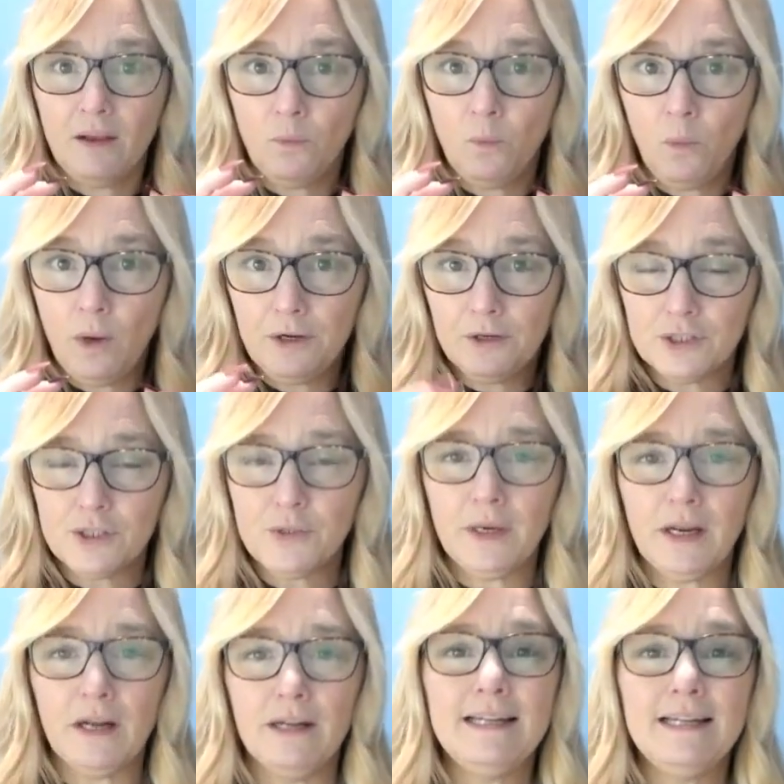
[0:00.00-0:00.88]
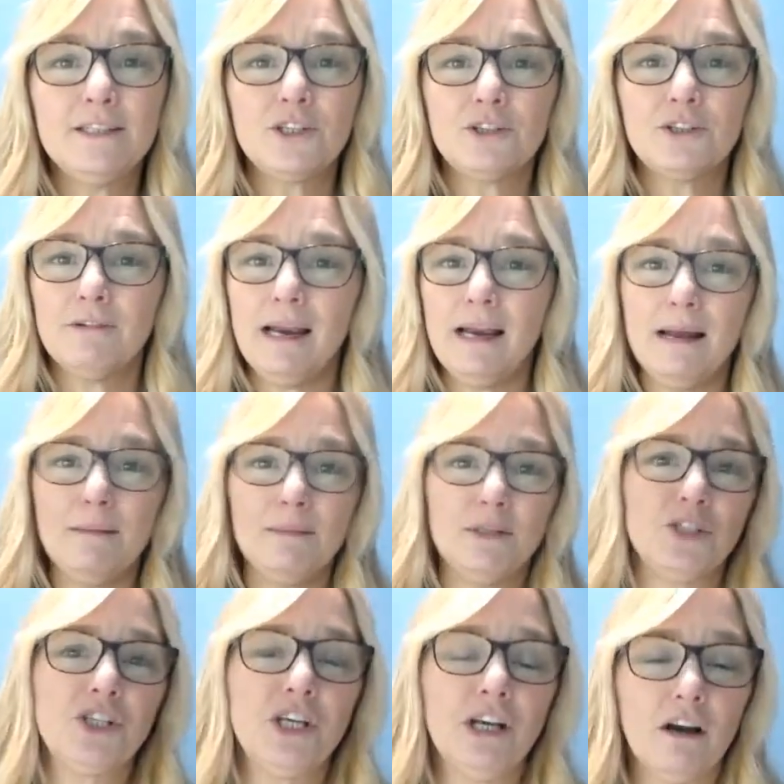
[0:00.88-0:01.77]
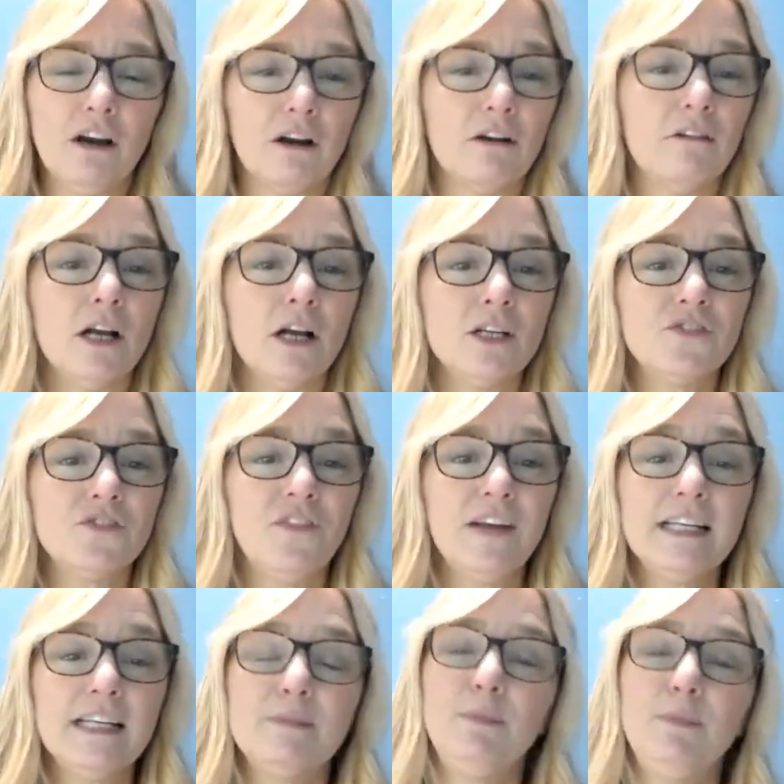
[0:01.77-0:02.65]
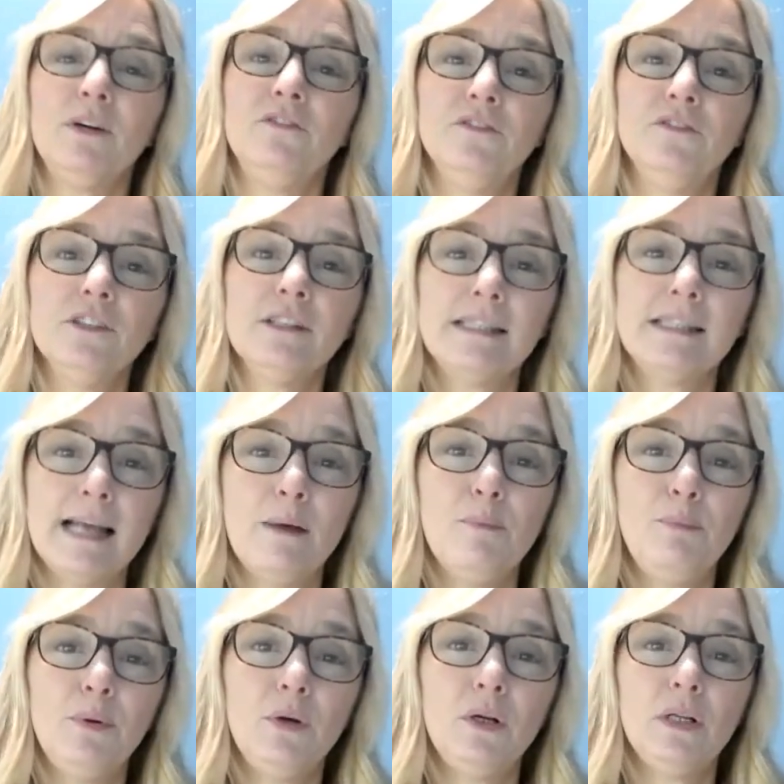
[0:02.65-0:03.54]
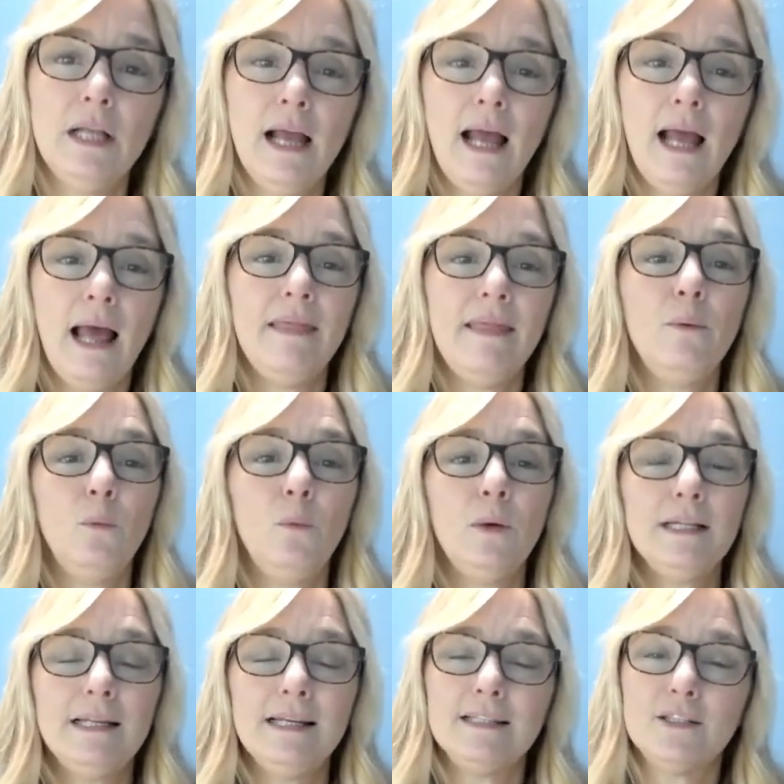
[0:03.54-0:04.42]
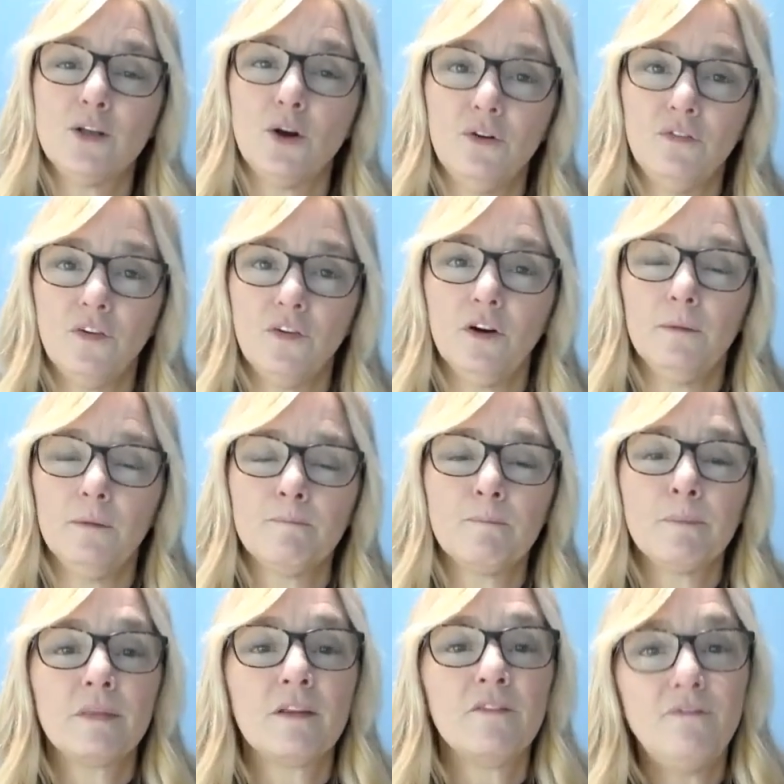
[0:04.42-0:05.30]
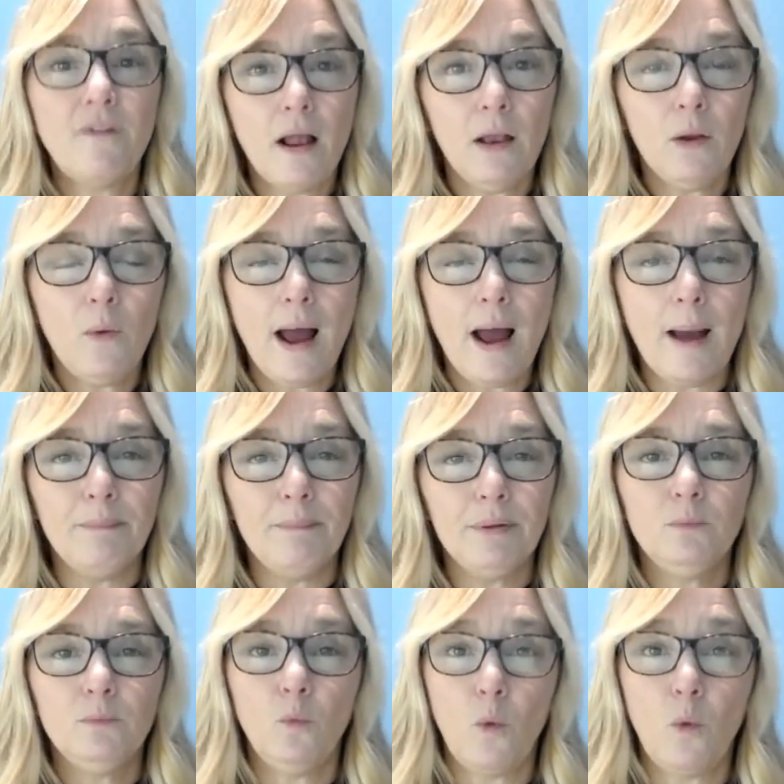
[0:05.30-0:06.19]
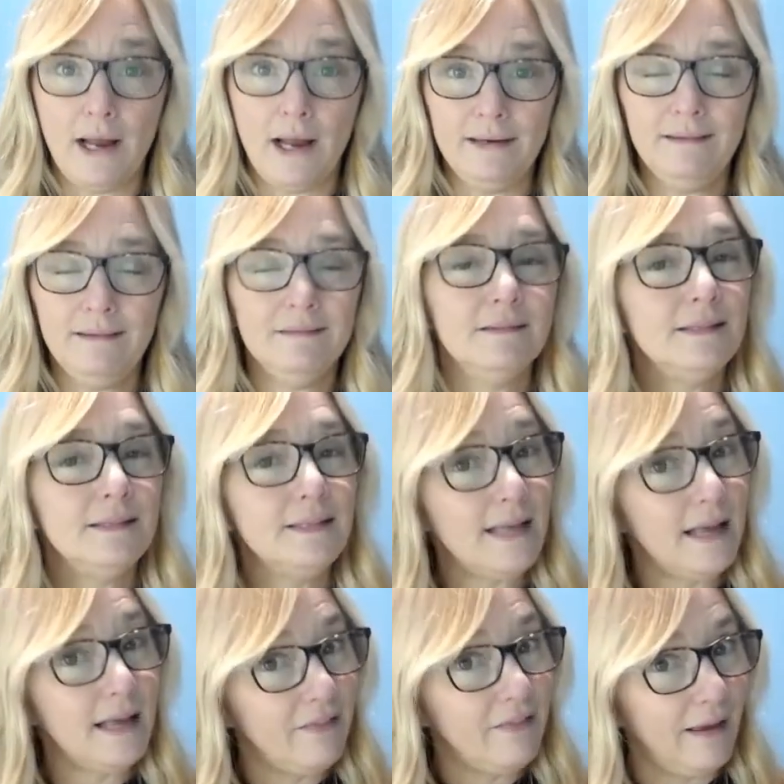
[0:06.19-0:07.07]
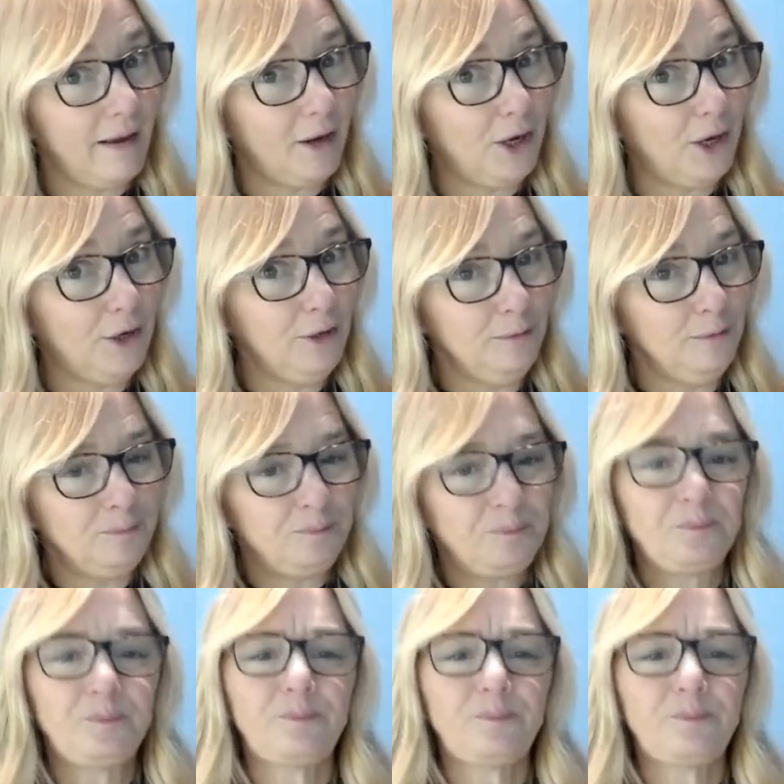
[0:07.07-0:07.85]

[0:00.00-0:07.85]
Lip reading: what you're doing on Instagram and share it across Facebook, for example. And then when it's over, follow up. 1, say thank you.